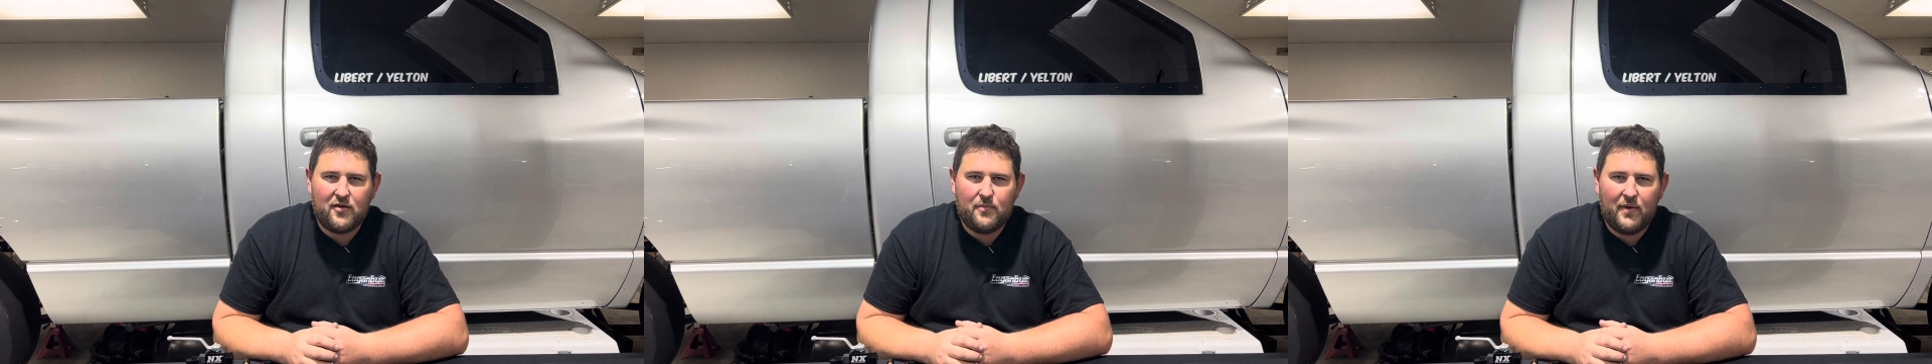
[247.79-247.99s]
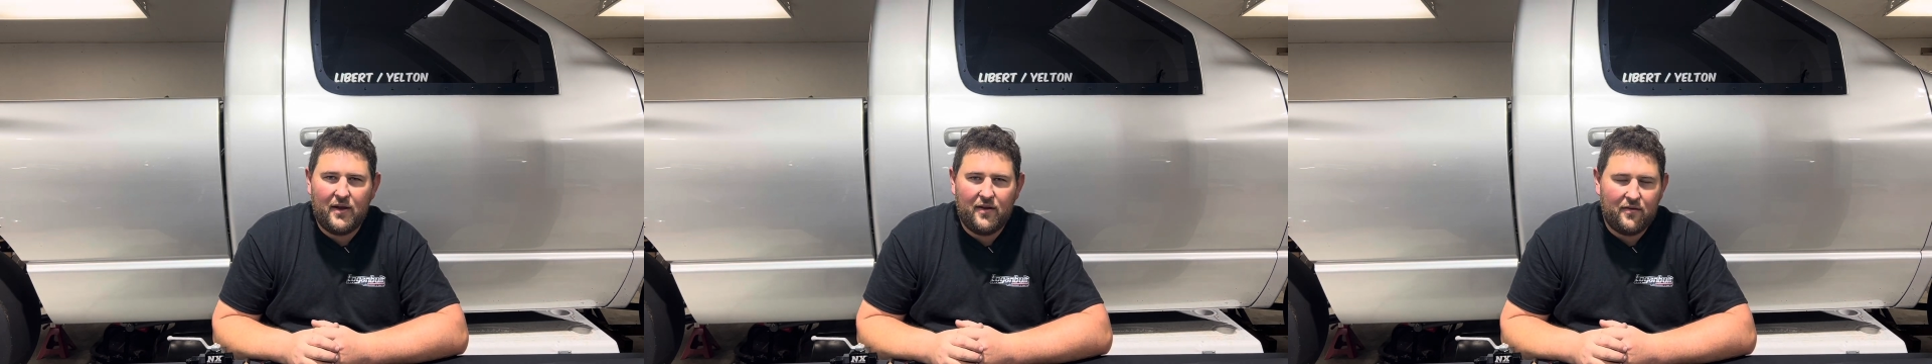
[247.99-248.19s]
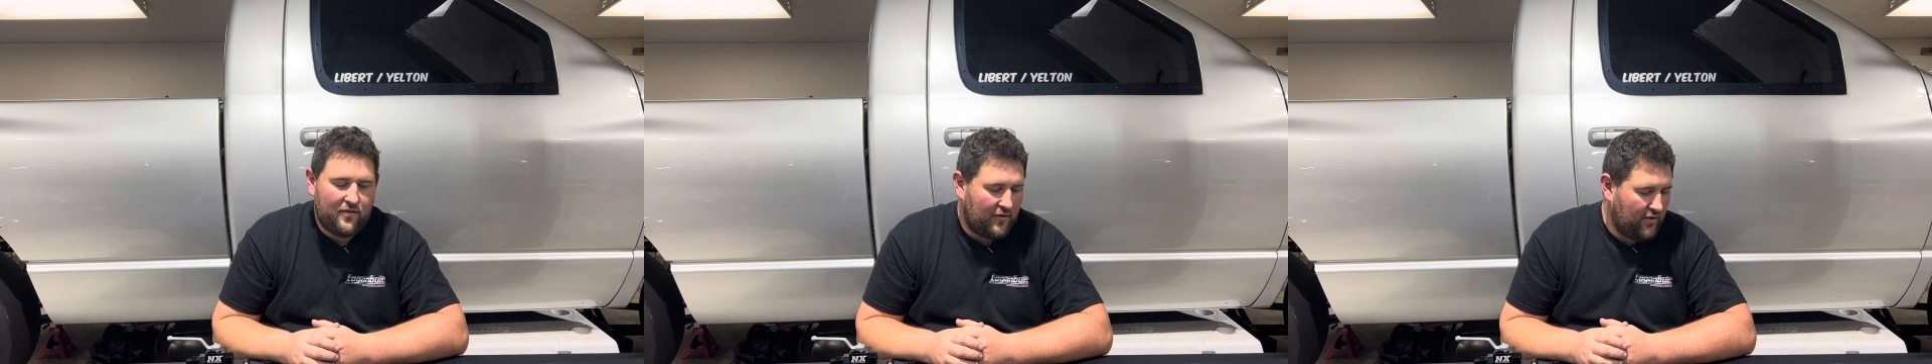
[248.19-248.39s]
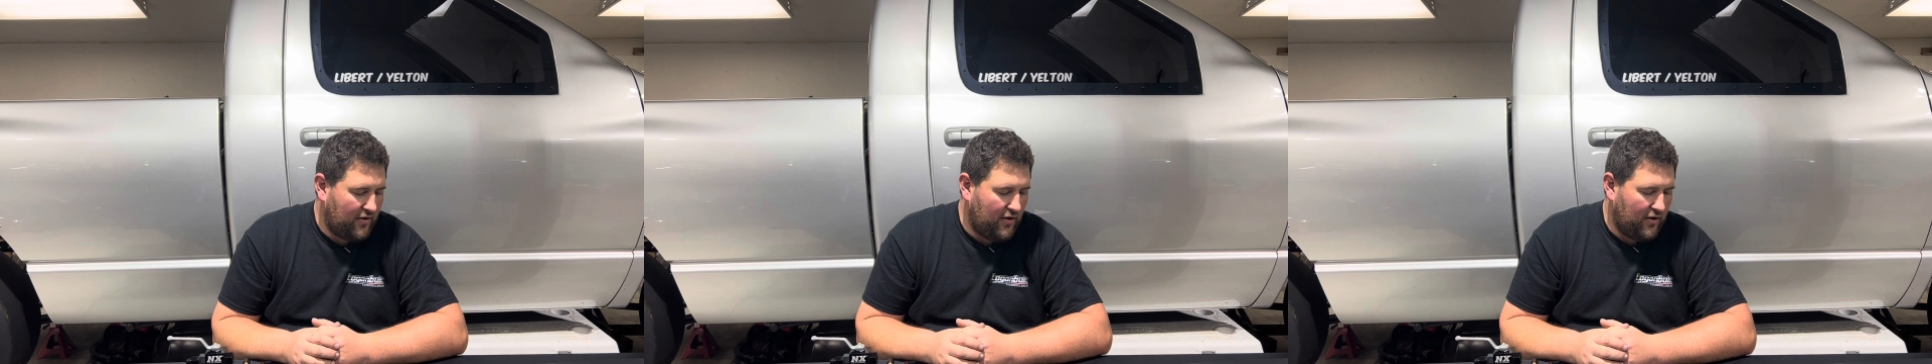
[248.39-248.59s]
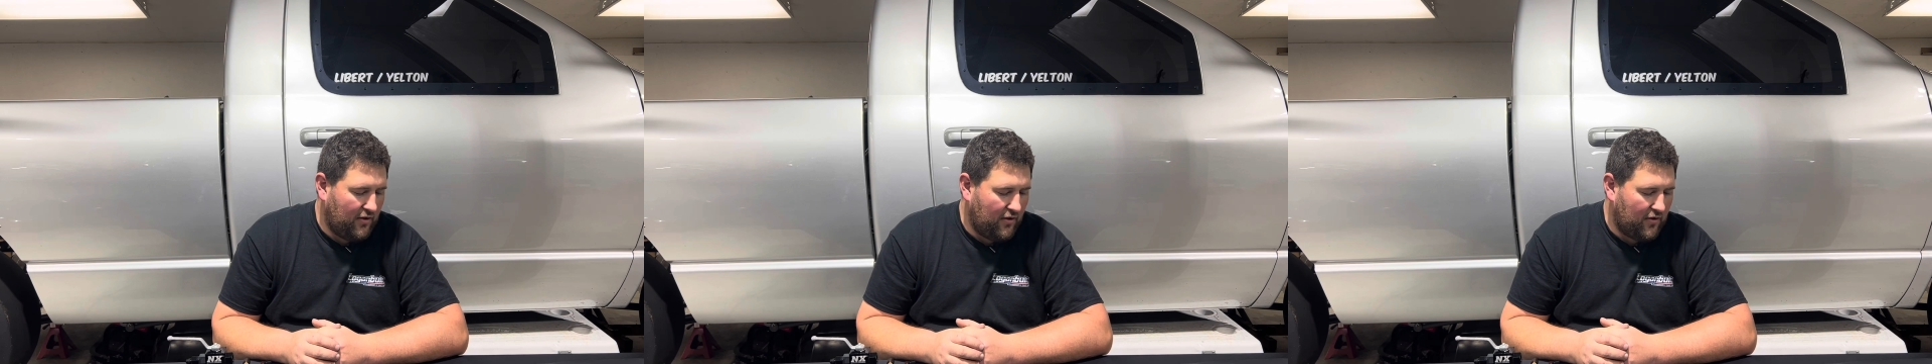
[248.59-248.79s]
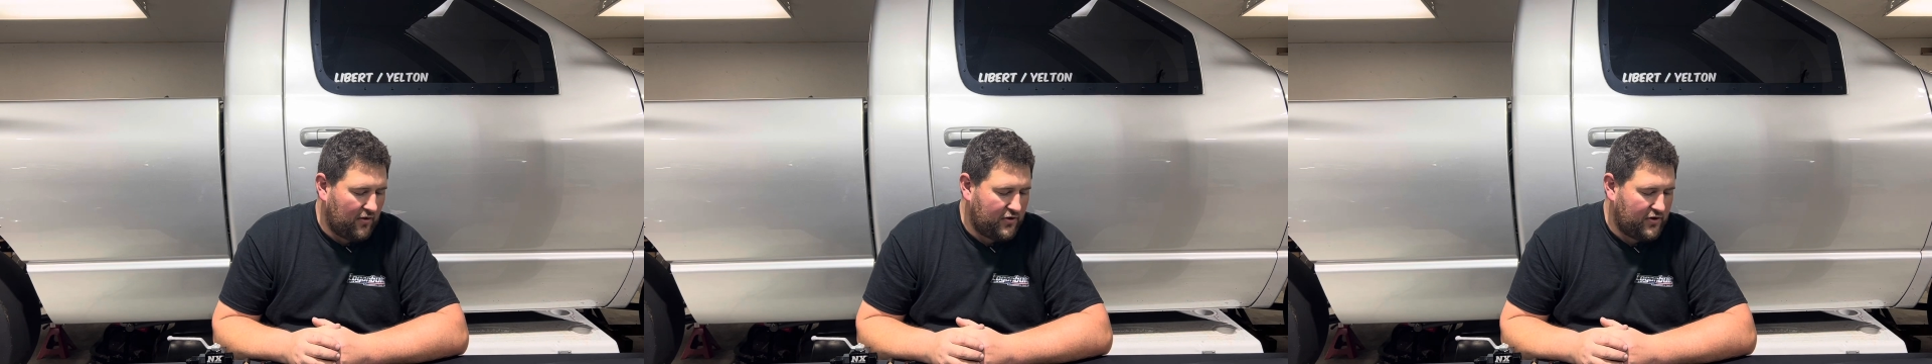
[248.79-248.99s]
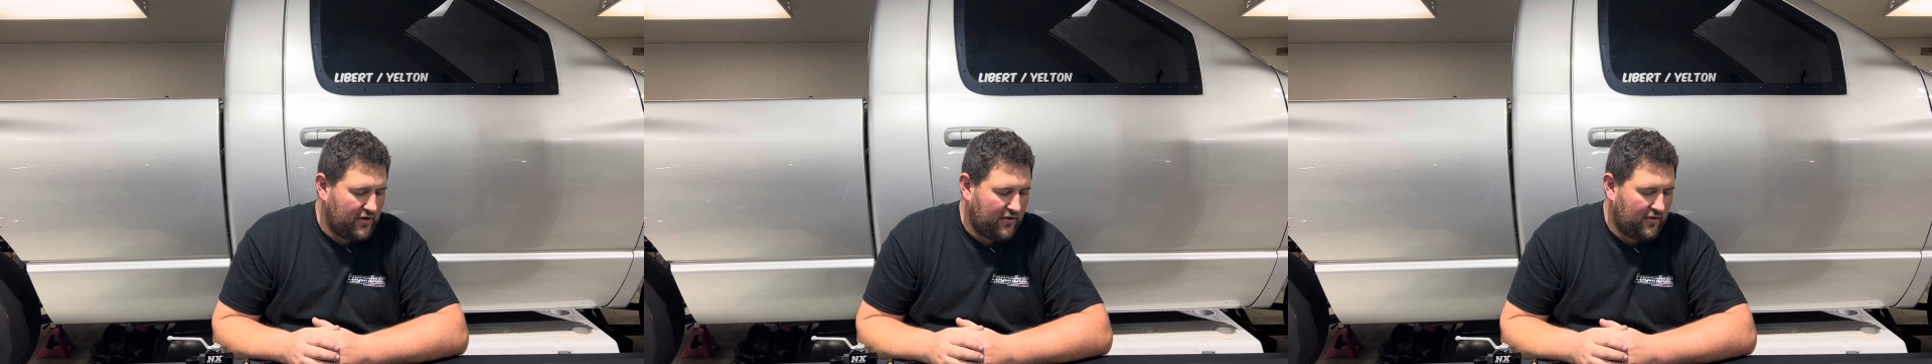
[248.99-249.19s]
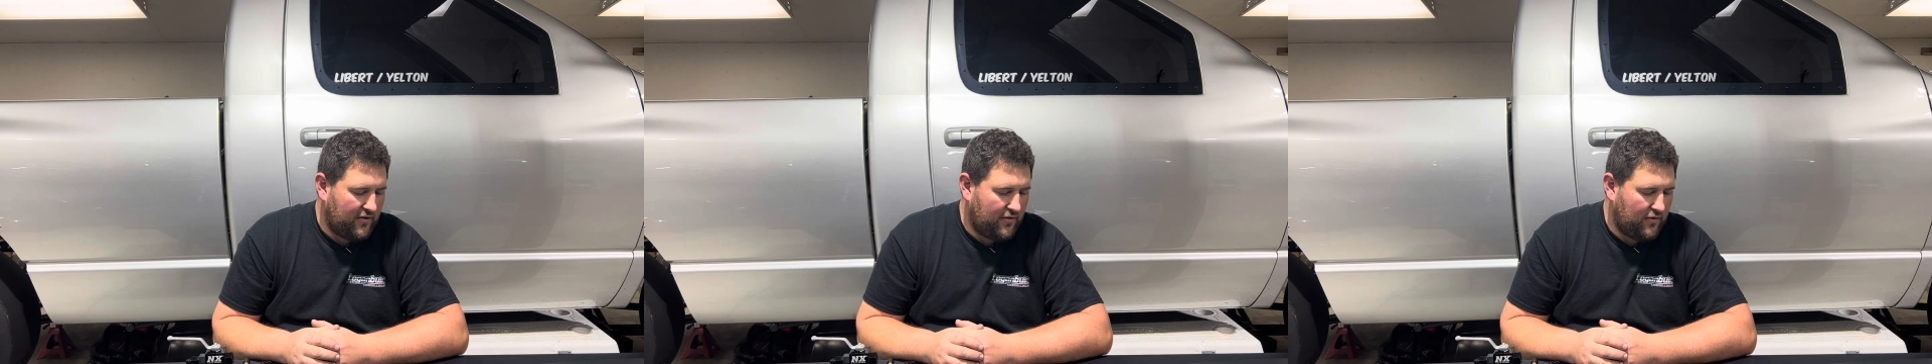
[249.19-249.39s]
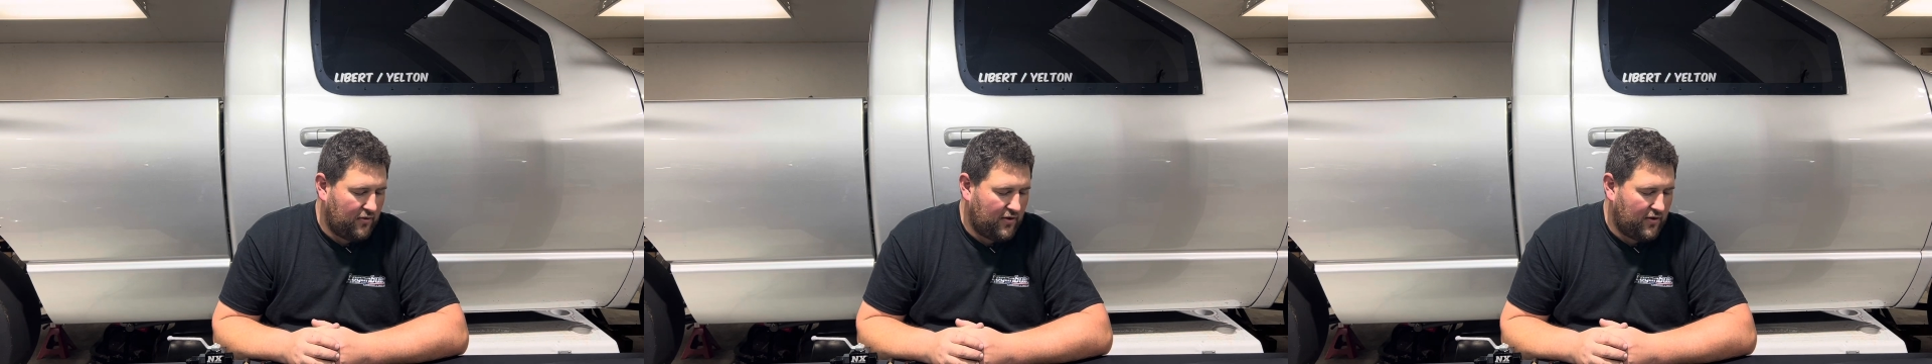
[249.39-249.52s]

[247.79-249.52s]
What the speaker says: about the largest